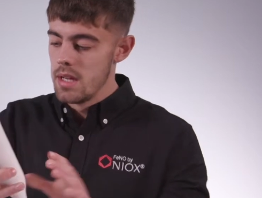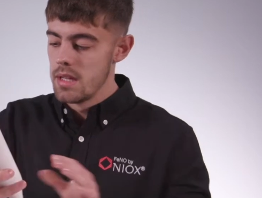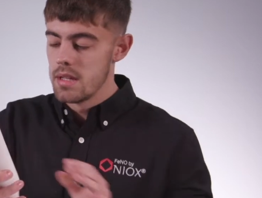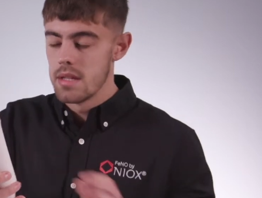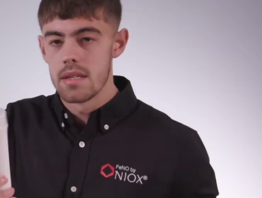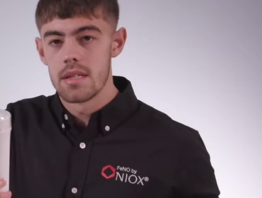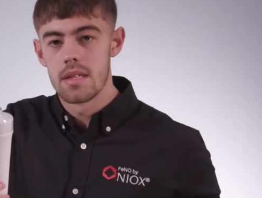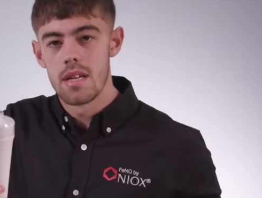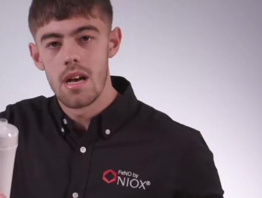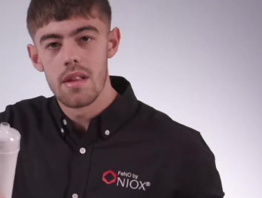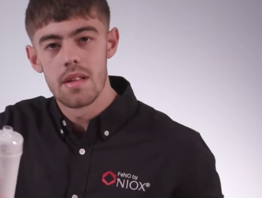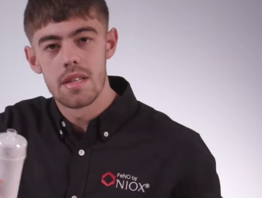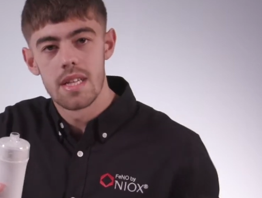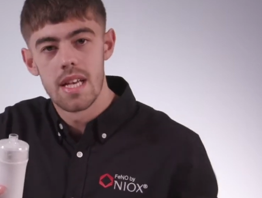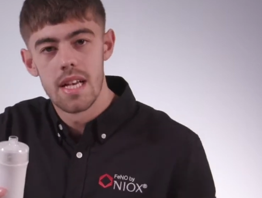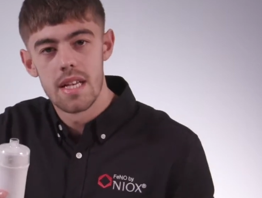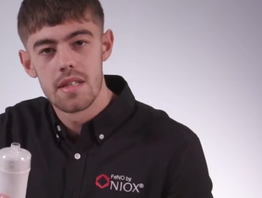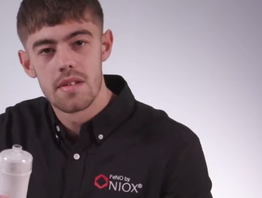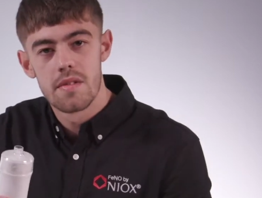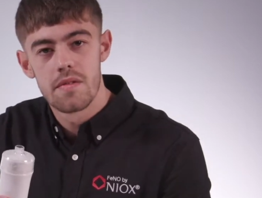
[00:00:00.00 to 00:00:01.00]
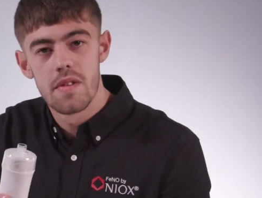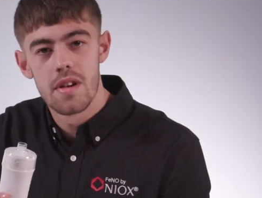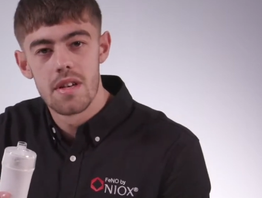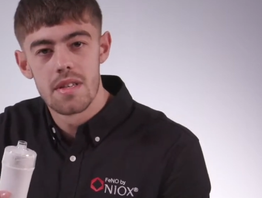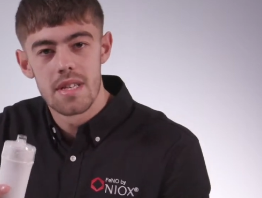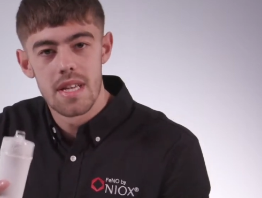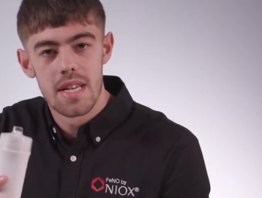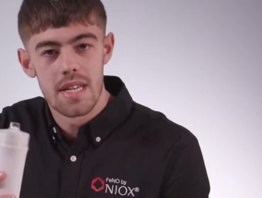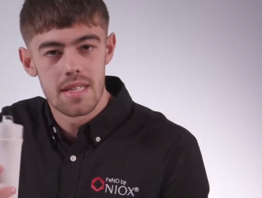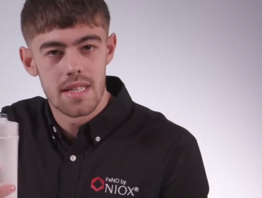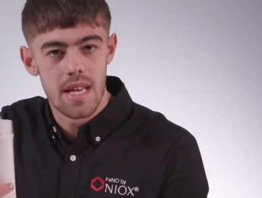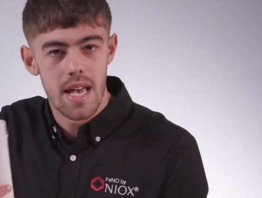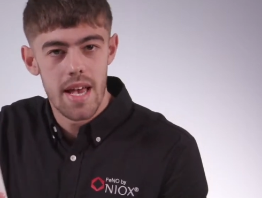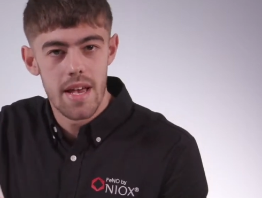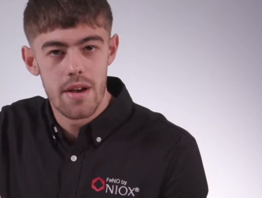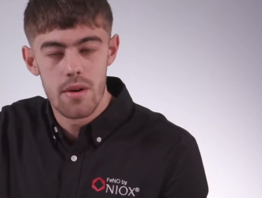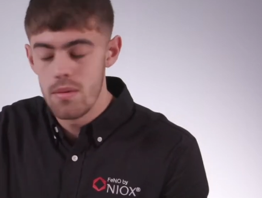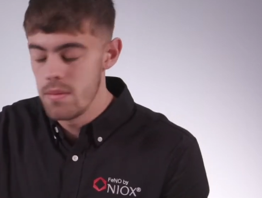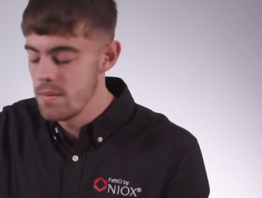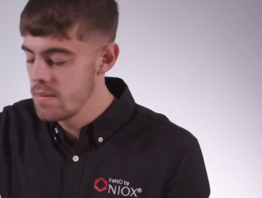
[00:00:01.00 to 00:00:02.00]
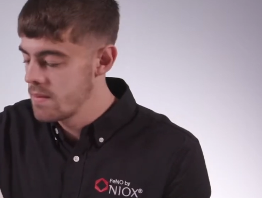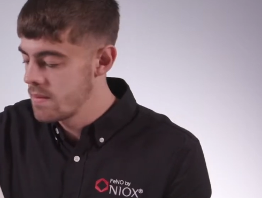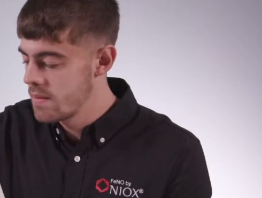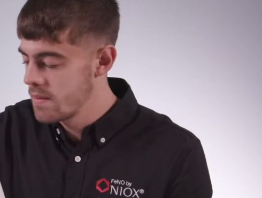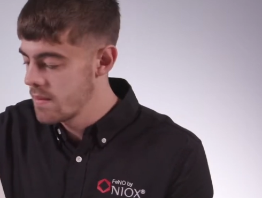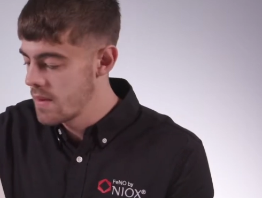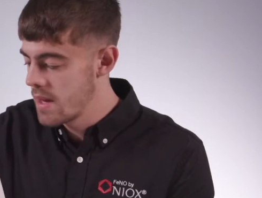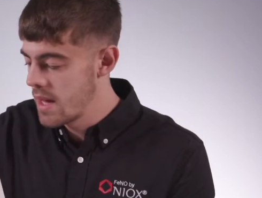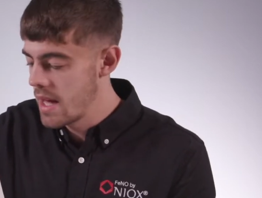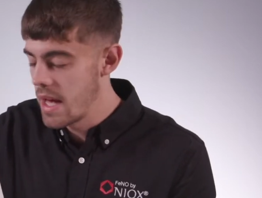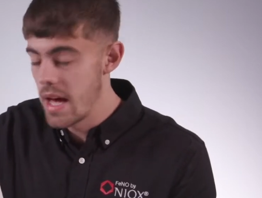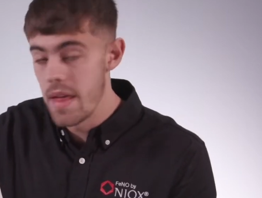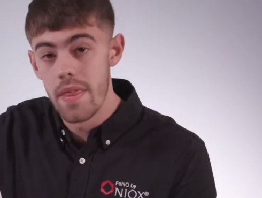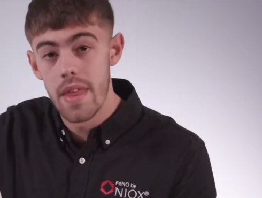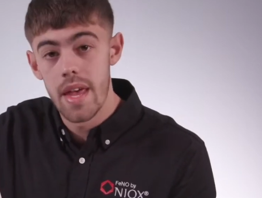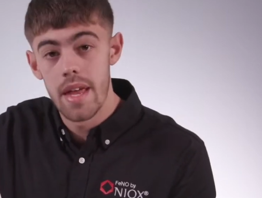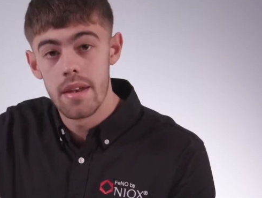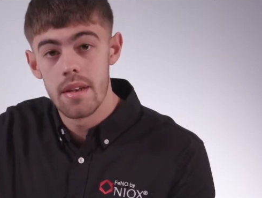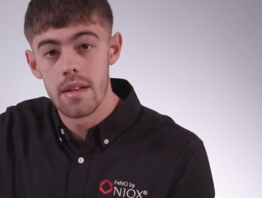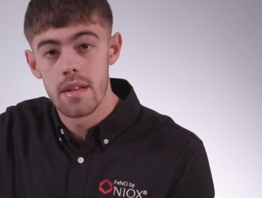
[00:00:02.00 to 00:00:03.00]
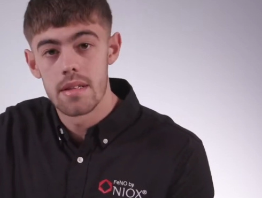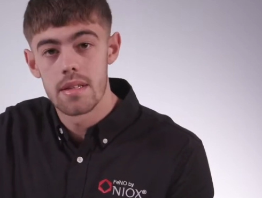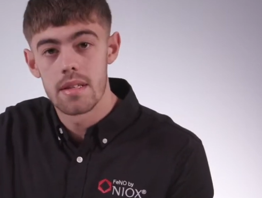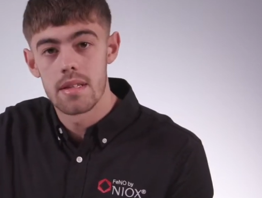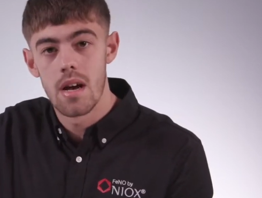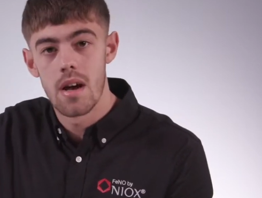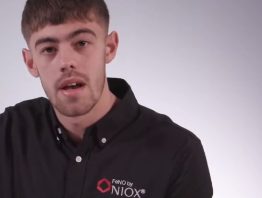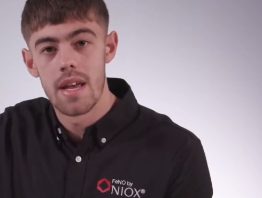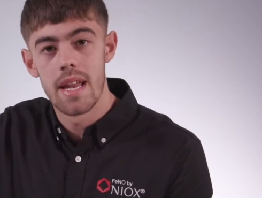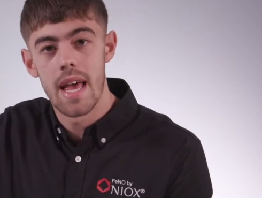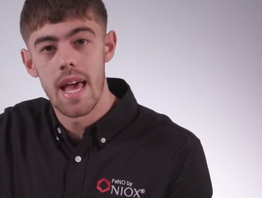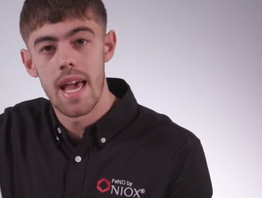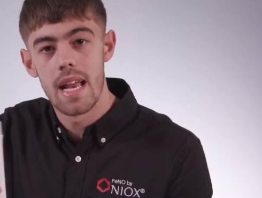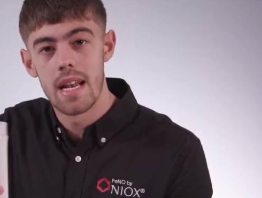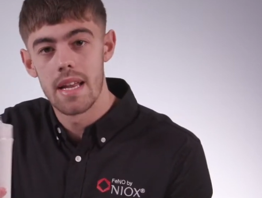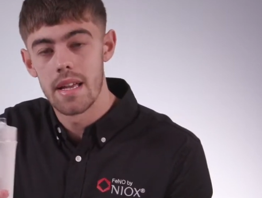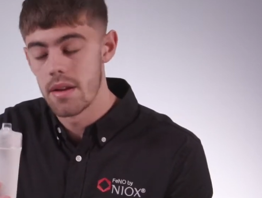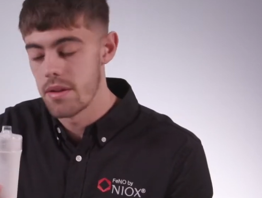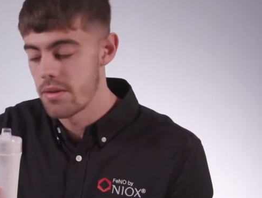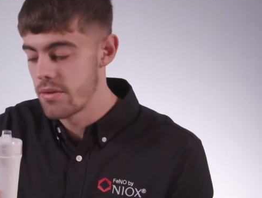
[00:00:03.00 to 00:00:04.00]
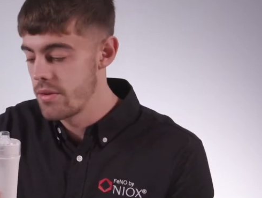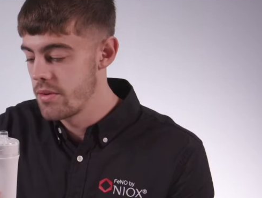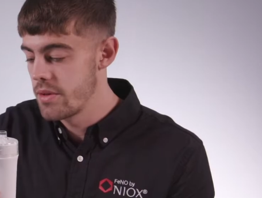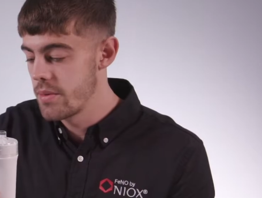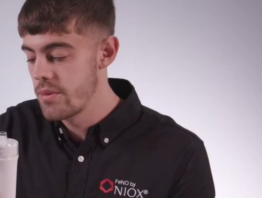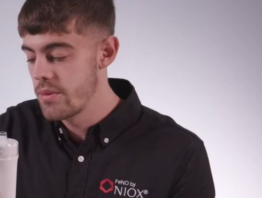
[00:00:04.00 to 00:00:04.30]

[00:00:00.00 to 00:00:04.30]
To start the test, first exhale. And then start inhaling through the